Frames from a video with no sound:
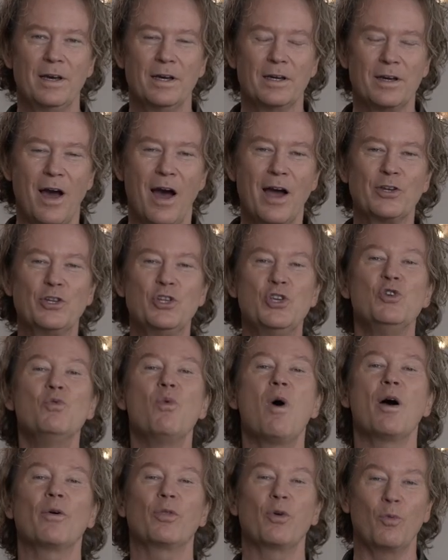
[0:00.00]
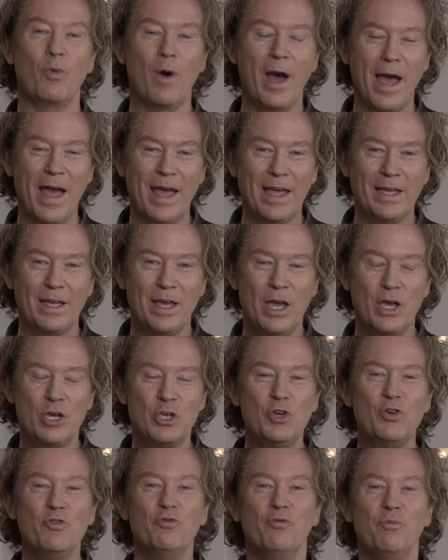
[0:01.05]
God, you are the way.
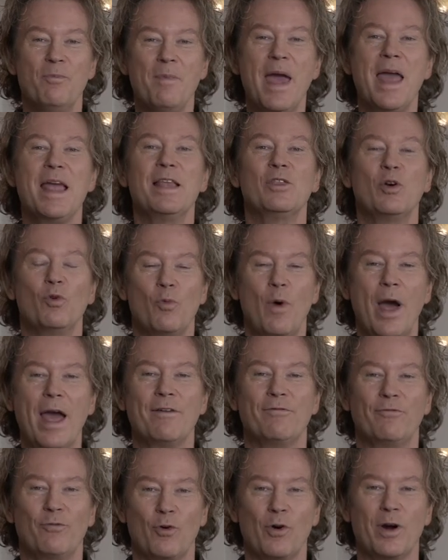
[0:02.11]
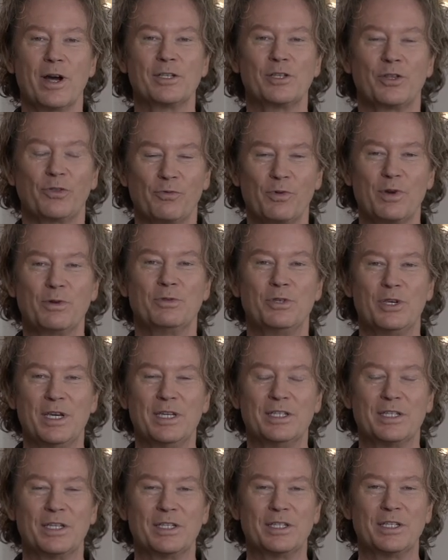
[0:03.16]
You've made the way for us through
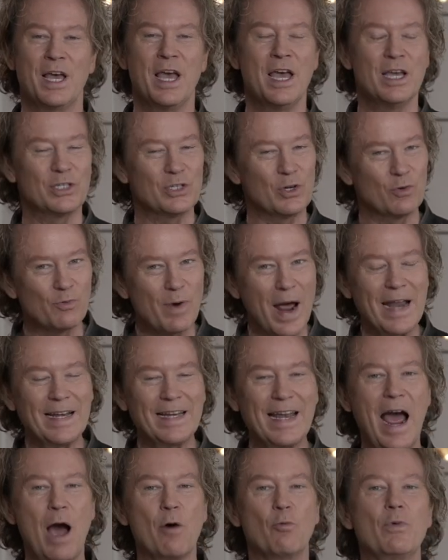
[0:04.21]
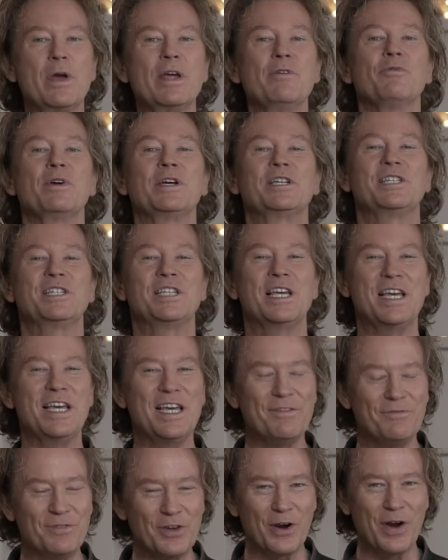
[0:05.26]
Jesus. So right now we
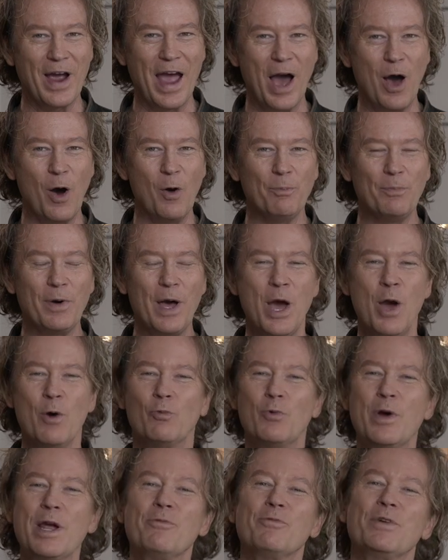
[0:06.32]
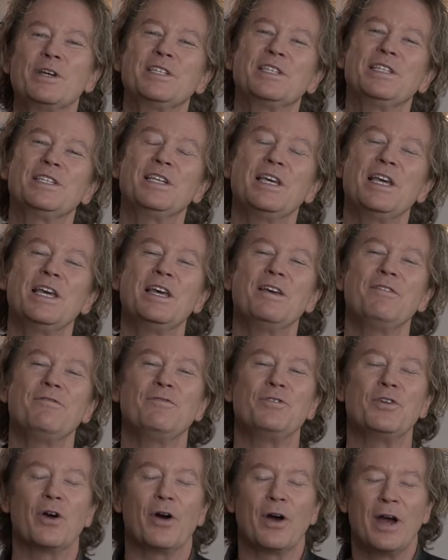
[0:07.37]
receive your help. We
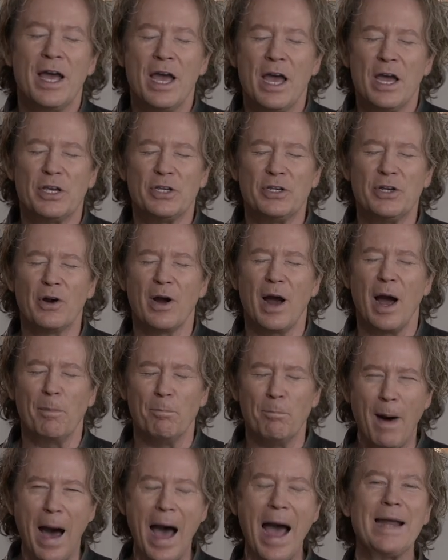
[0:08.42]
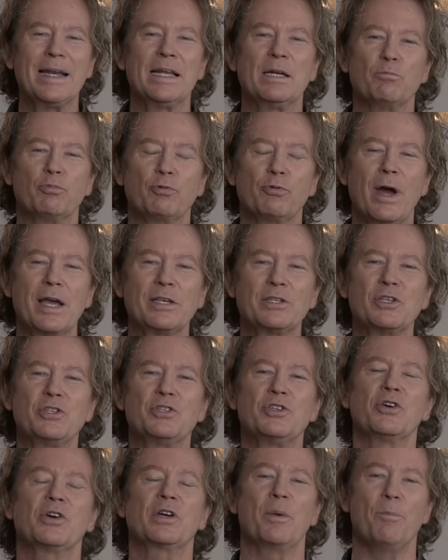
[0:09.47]
receive your, your abiding
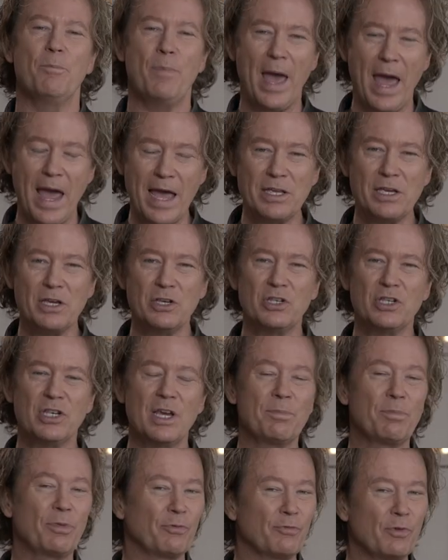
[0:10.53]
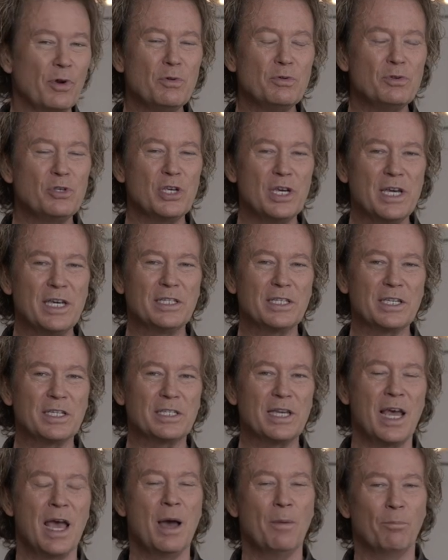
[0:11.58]
presence, your companionship through
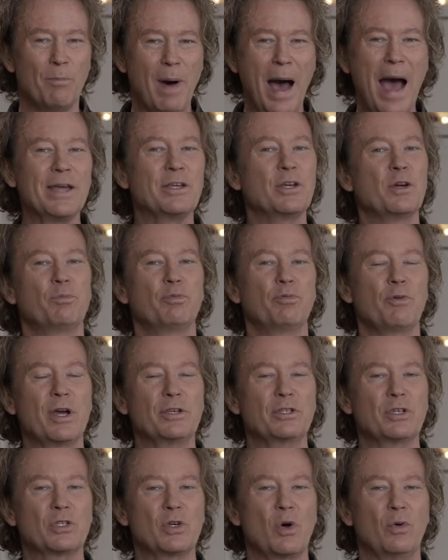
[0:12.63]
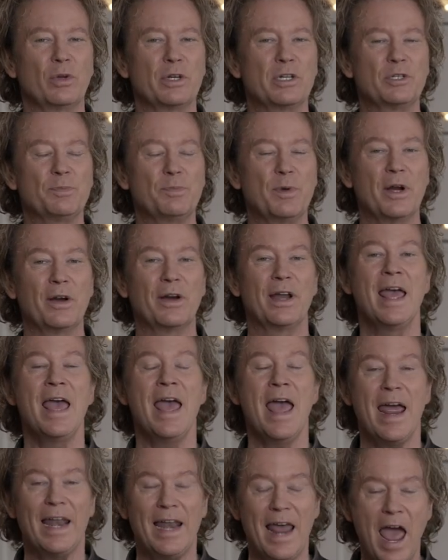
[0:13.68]
Jesus by your precious Holy Spirit
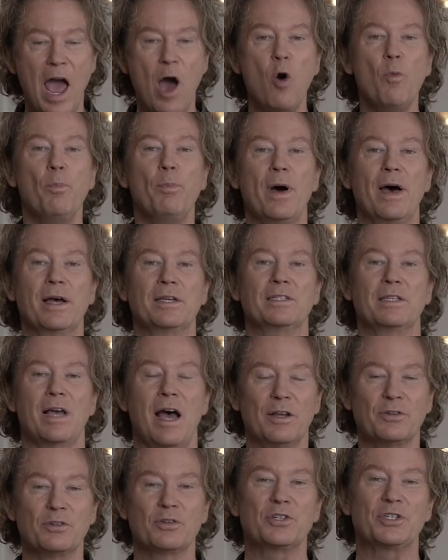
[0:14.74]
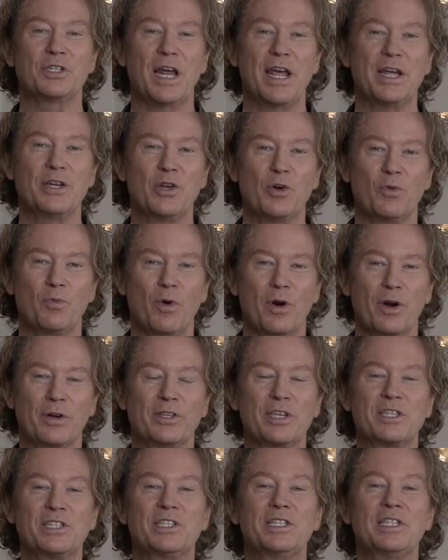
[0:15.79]
and help us understand your word,
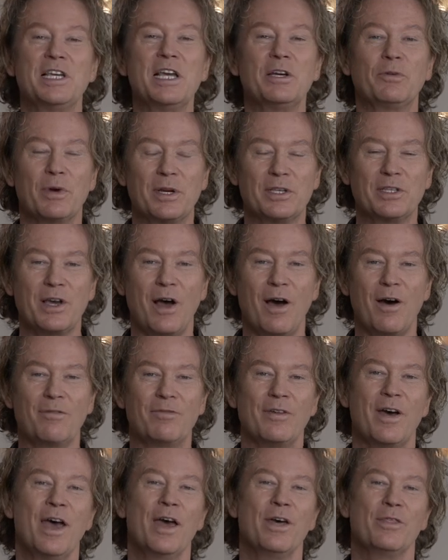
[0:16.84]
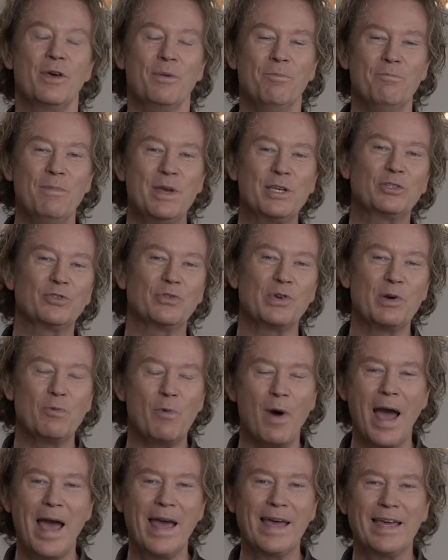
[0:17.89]
the secrets of the mystery
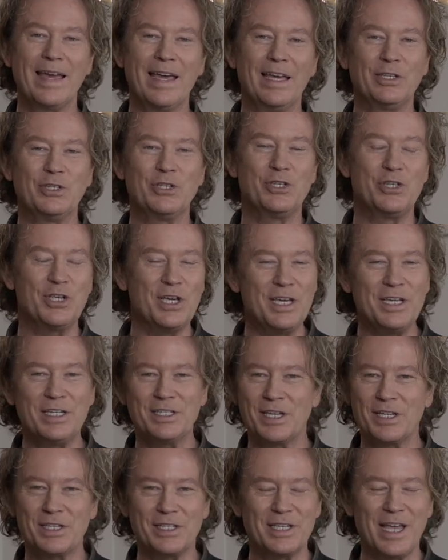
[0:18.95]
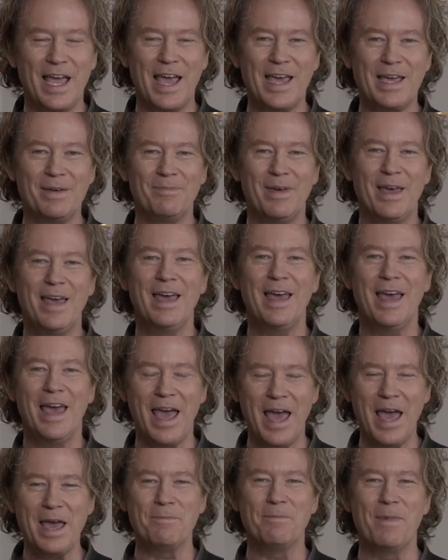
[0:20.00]
way. In Jesus' name,
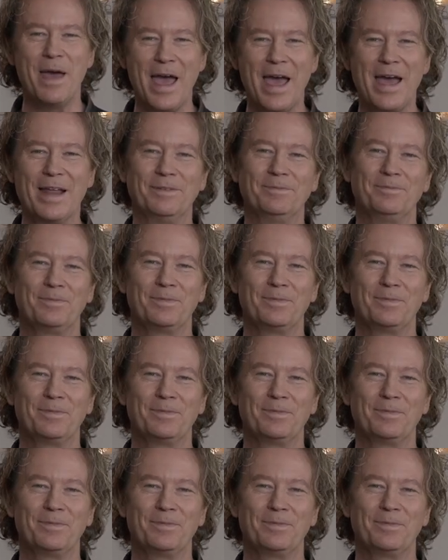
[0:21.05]
amen.